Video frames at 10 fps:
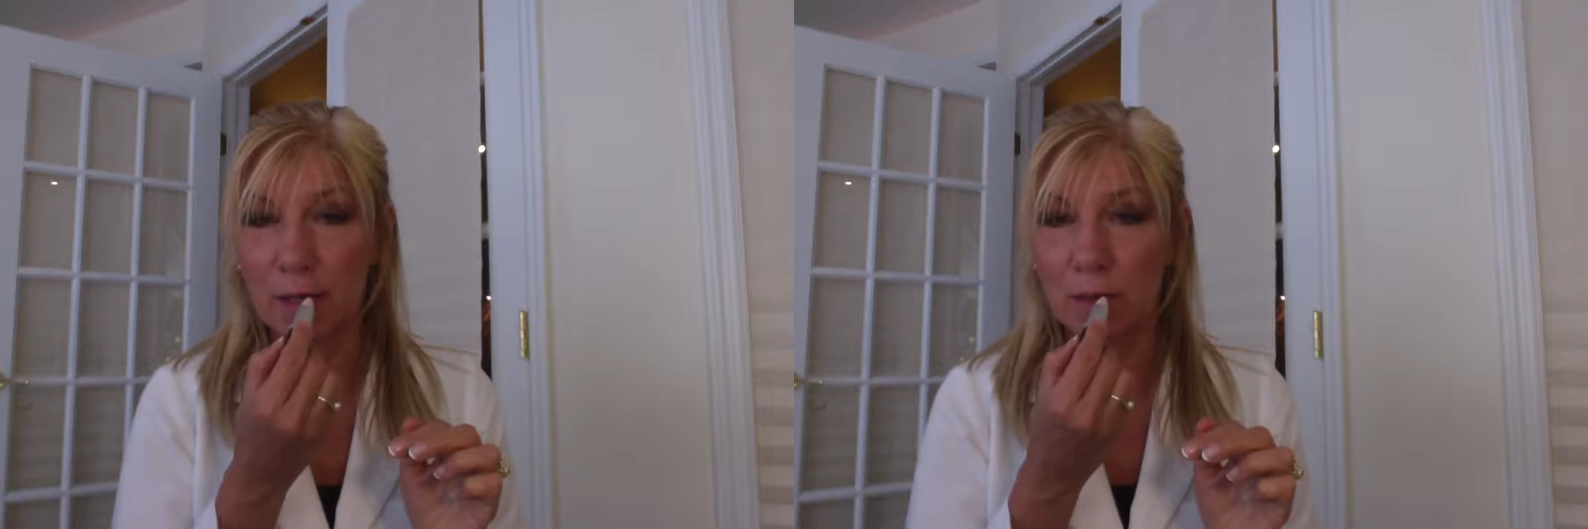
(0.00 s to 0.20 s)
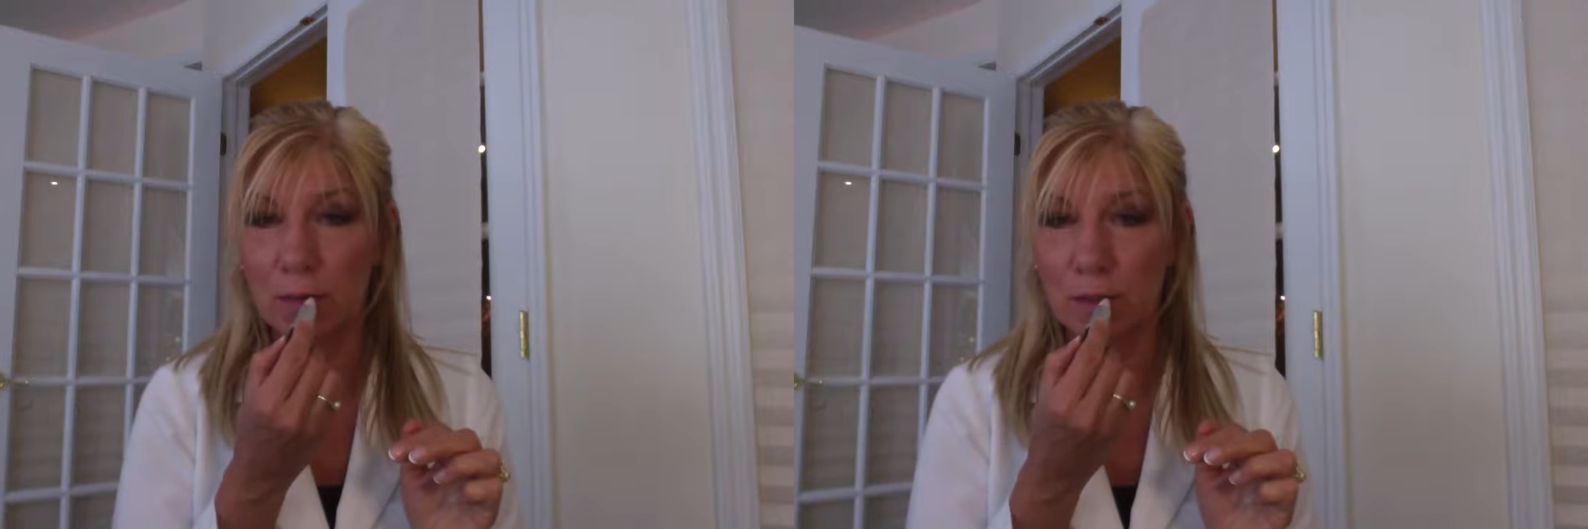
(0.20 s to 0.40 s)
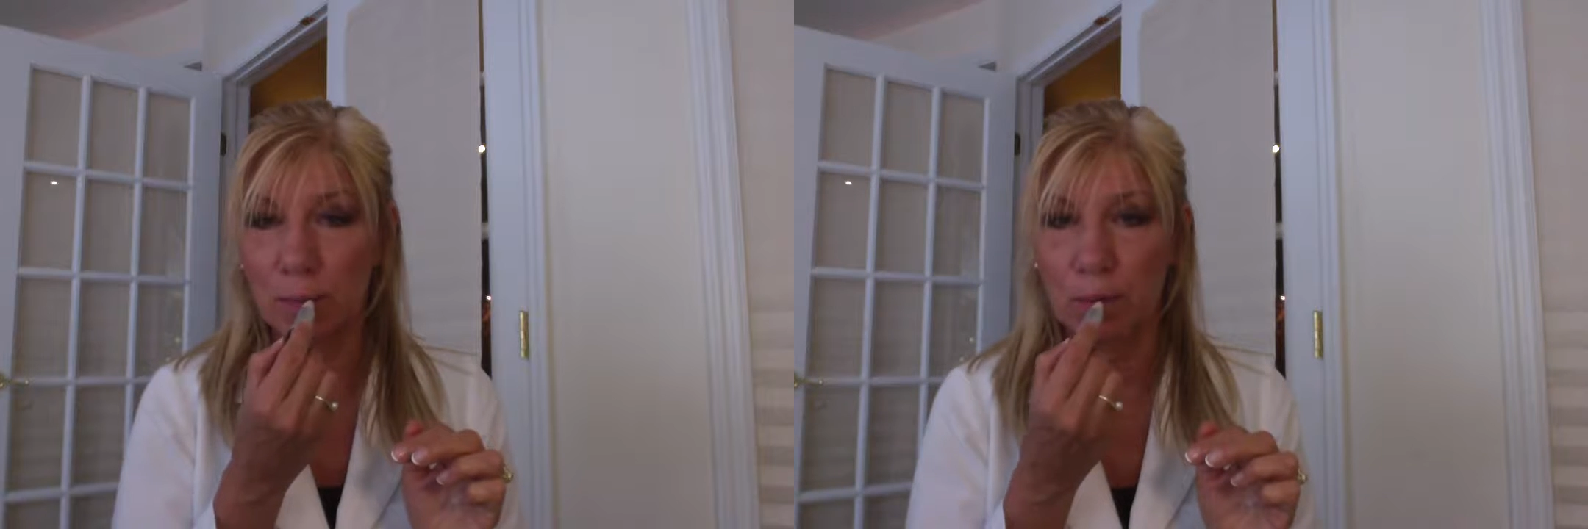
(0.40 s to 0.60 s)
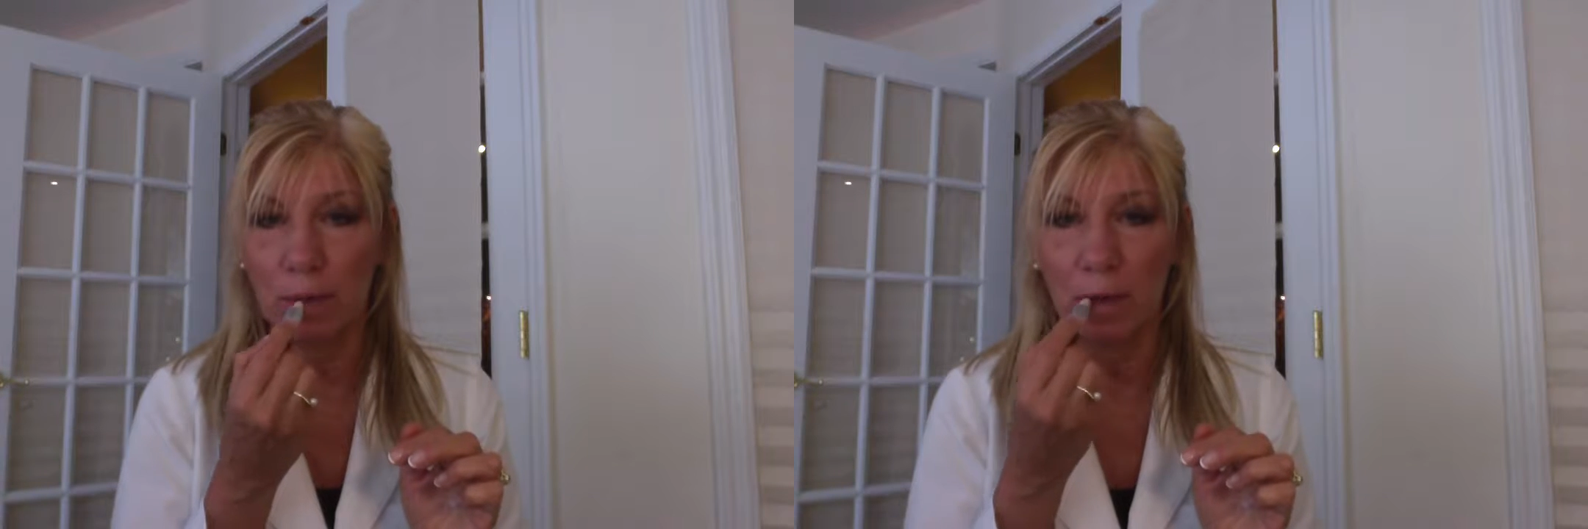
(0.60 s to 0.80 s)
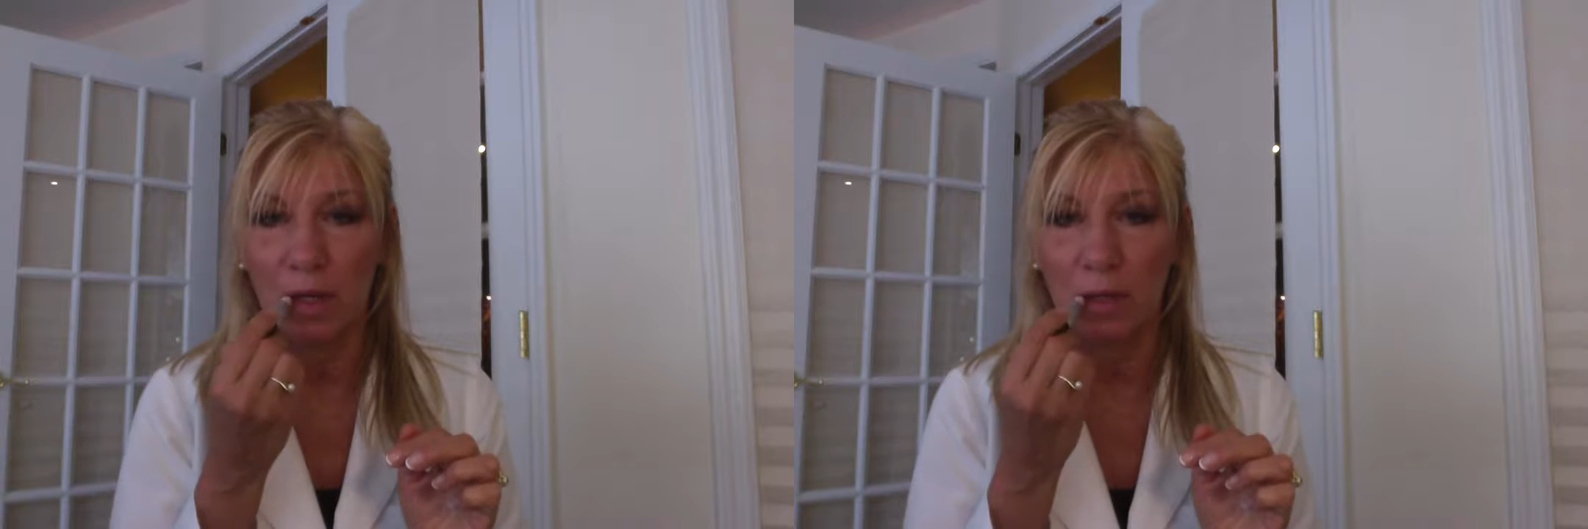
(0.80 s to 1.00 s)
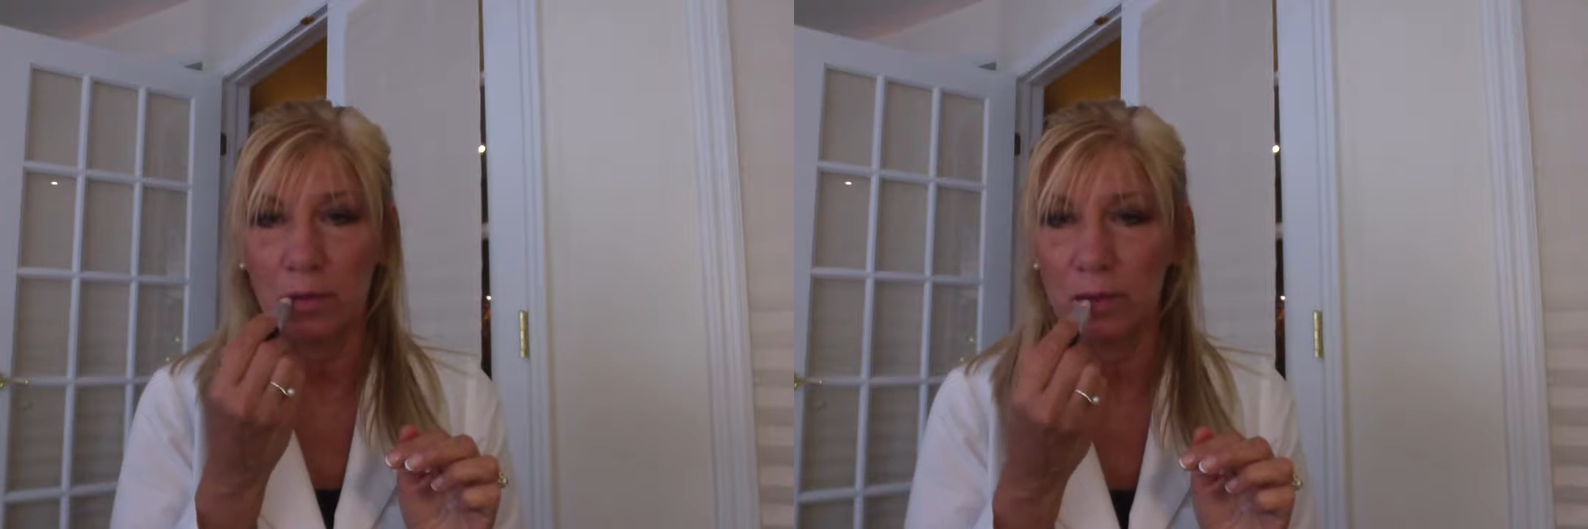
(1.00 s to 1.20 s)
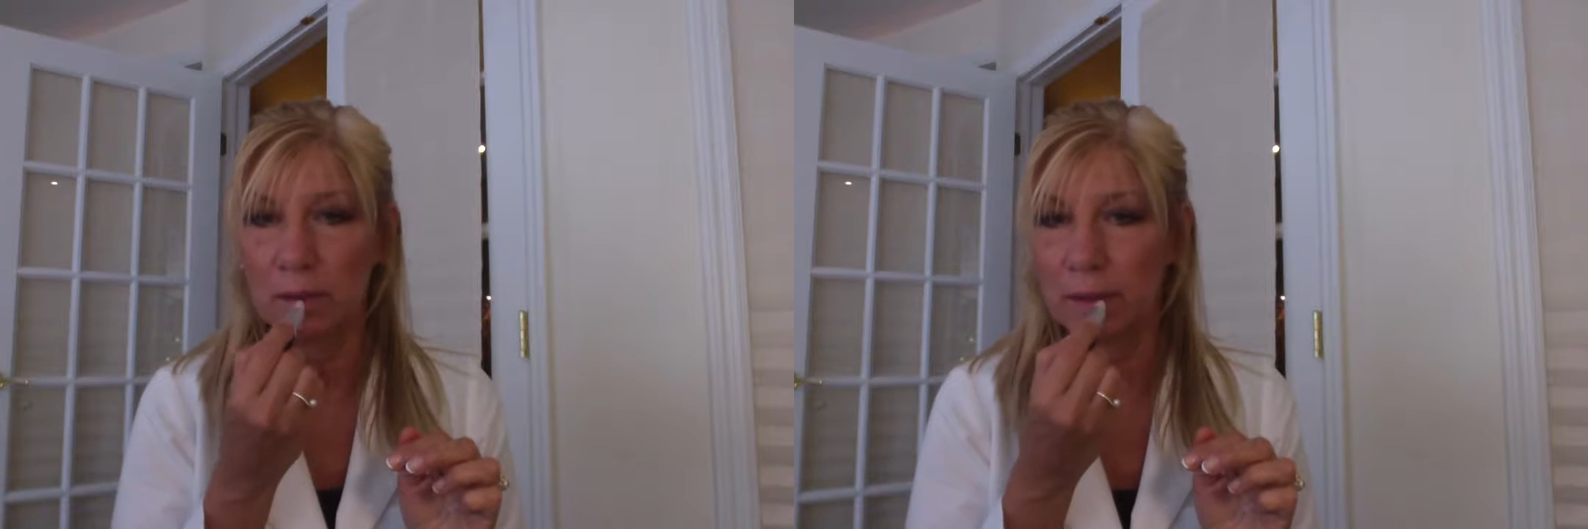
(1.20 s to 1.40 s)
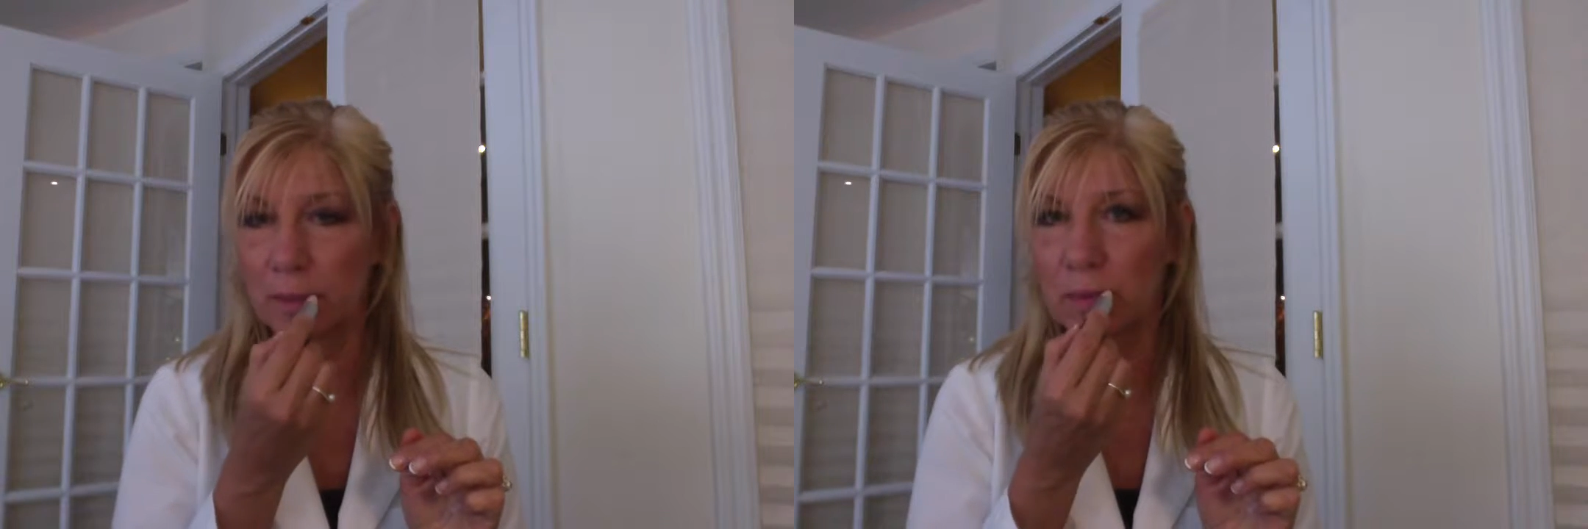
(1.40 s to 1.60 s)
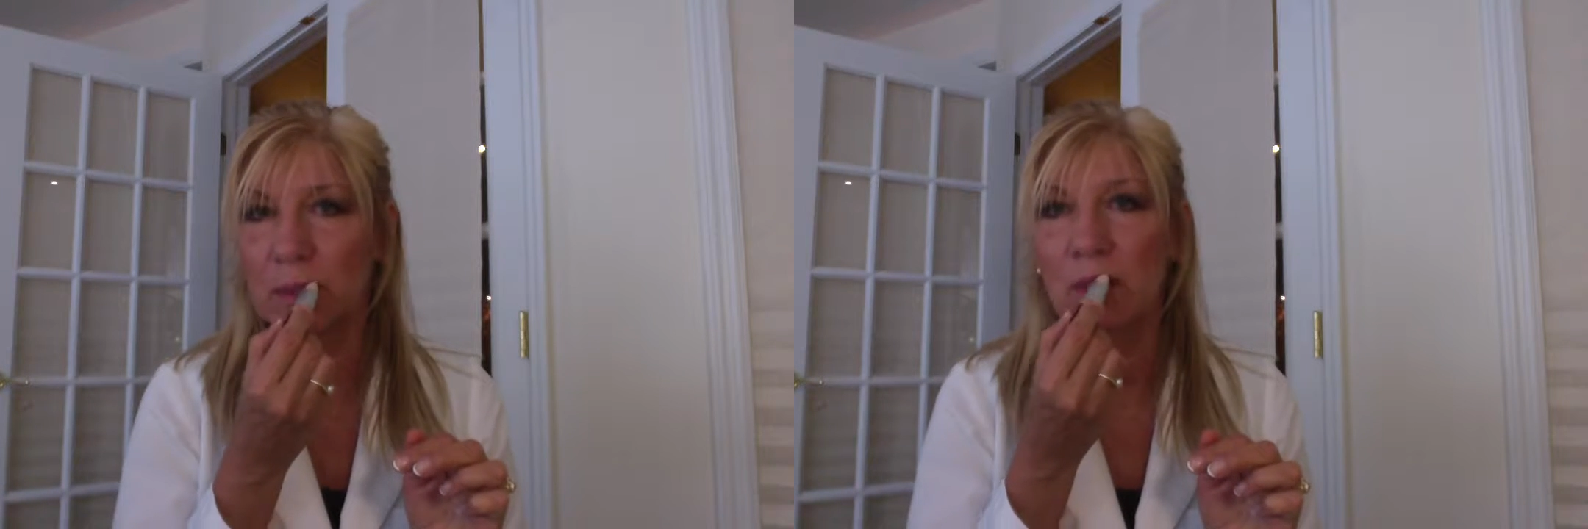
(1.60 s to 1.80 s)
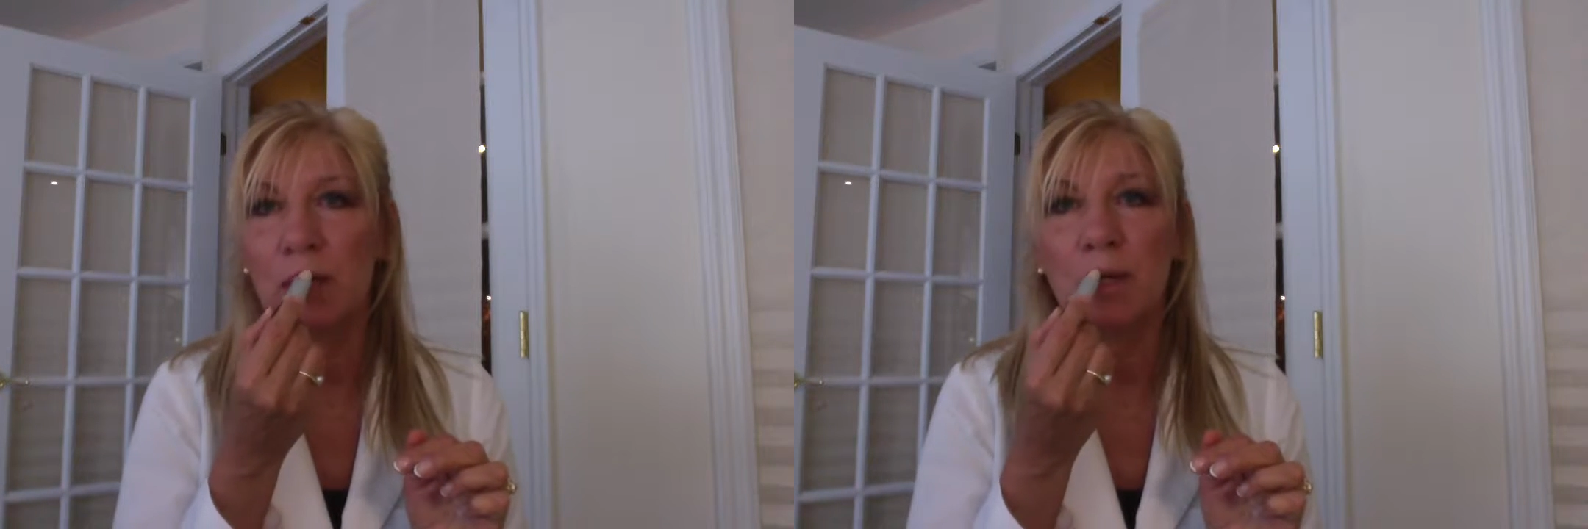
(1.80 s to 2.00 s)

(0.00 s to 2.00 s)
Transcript: and you just put it all over your lips.